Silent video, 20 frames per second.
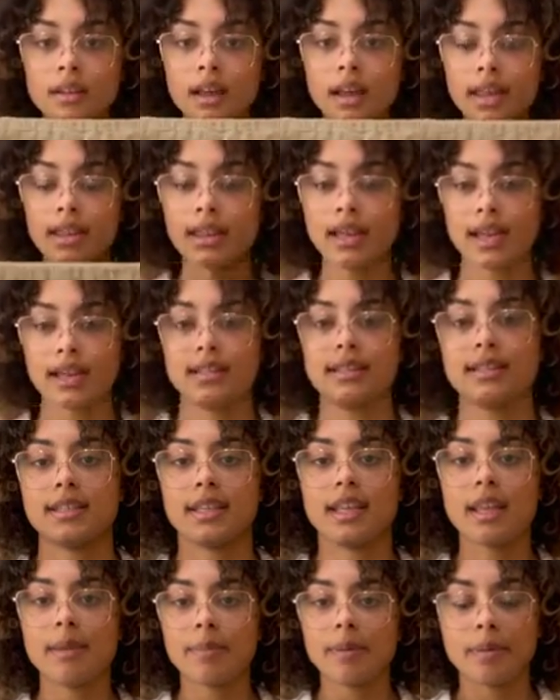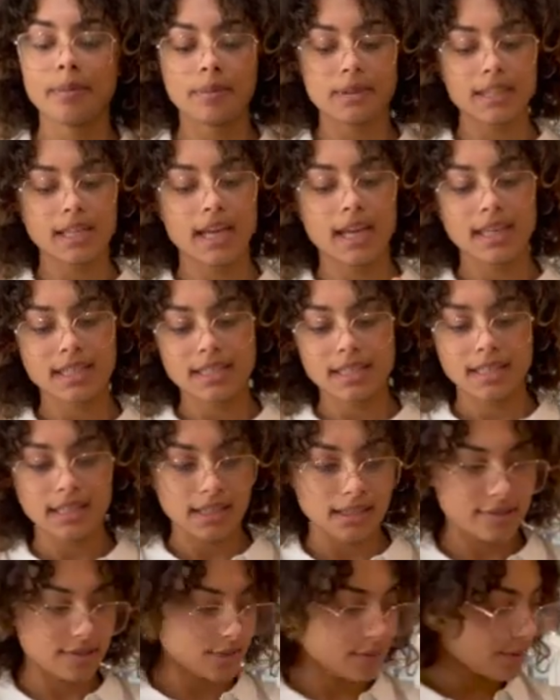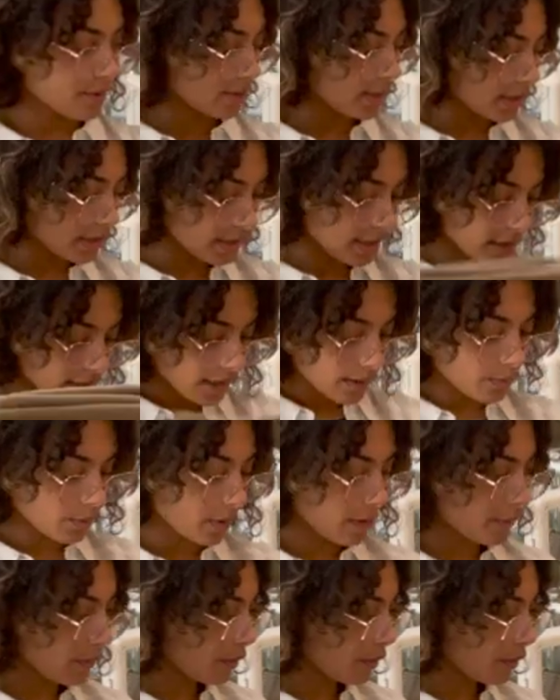and that is to keep it protected in storage. And then we've